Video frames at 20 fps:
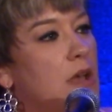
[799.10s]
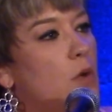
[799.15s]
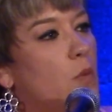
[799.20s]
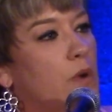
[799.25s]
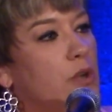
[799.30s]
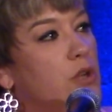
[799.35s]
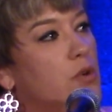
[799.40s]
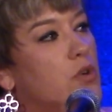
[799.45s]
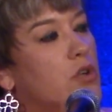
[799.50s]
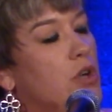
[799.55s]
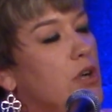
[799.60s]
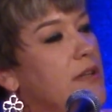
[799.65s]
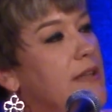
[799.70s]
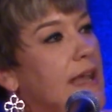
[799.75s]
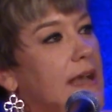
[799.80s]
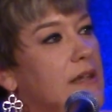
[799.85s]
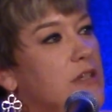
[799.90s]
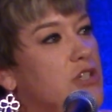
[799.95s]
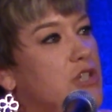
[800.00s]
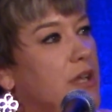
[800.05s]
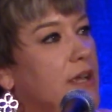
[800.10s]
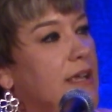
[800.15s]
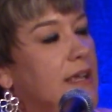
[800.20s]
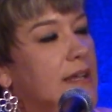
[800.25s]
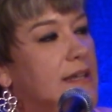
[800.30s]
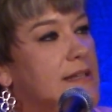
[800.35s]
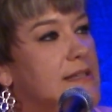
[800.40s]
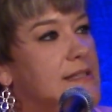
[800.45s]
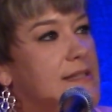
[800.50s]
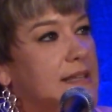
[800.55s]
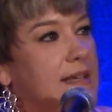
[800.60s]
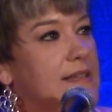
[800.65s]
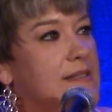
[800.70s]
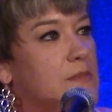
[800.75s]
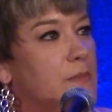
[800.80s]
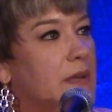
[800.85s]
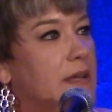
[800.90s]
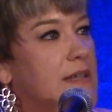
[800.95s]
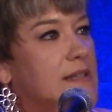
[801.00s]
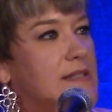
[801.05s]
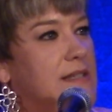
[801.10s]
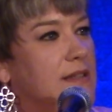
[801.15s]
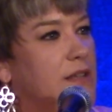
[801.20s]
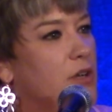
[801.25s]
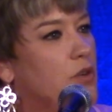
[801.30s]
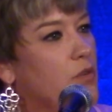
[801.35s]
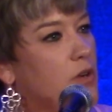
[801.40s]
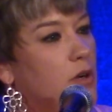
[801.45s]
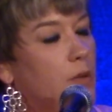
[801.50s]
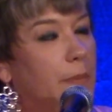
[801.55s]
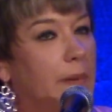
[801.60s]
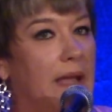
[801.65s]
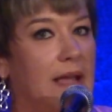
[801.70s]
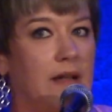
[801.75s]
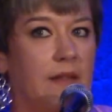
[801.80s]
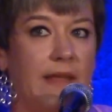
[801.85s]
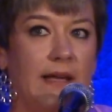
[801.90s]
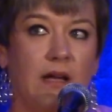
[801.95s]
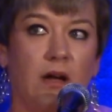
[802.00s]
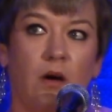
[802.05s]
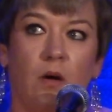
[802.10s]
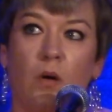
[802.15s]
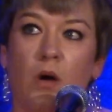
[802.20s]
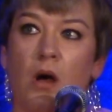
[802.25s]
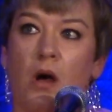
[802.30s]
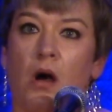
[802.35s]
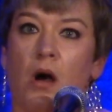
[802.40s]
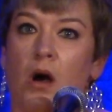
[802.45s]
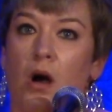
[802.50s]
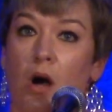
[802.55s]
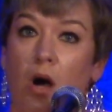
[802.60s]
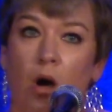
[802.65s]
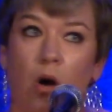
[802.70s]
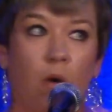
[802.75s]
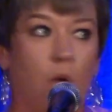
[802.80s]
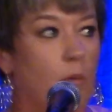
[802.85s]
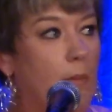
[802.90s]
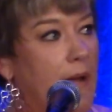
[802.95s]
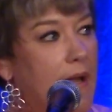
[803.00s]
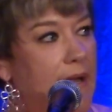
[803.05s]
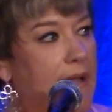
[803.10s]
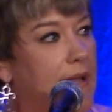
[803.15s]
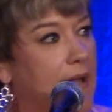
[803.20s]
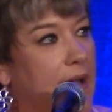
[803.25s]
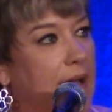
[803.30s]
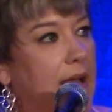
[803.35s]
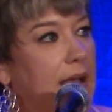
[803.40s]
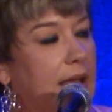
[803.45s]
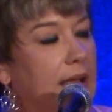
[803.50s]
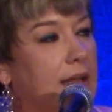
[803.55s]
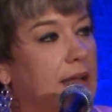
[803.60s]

When you cook that chicken in 6 minutes in the grill pan, and they go, oh my God.